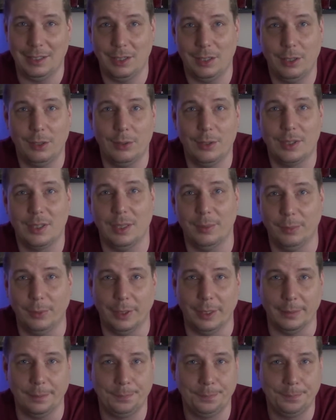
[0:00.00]
to go
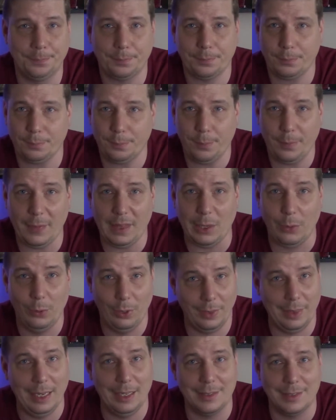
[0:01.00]
somewhere.
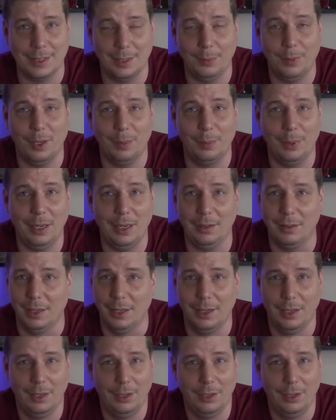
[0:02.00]
With that somewhere being